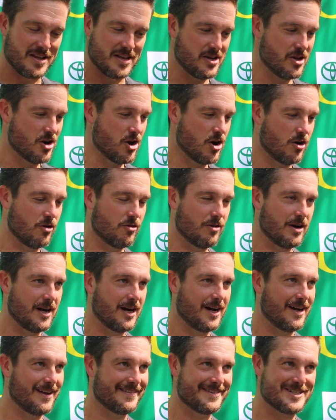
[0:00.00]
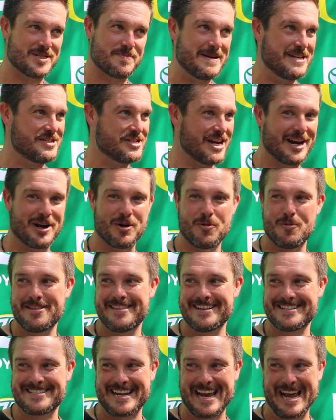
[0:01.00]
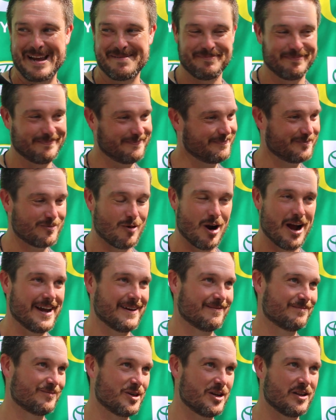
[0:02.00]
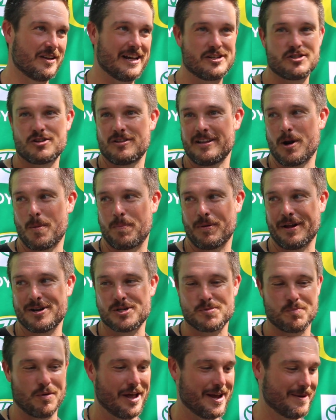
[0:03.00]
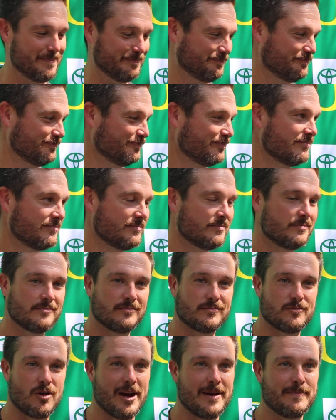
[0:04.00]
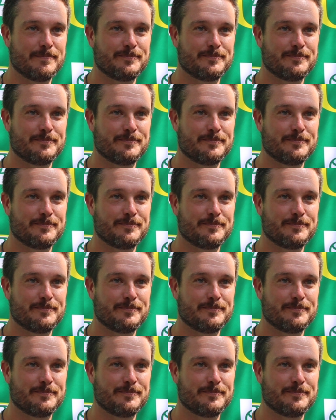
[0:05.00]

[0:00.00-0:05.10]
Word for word: You know, uh, the speech ain't going to win this game, right? We're going to let, us, let our players play, right?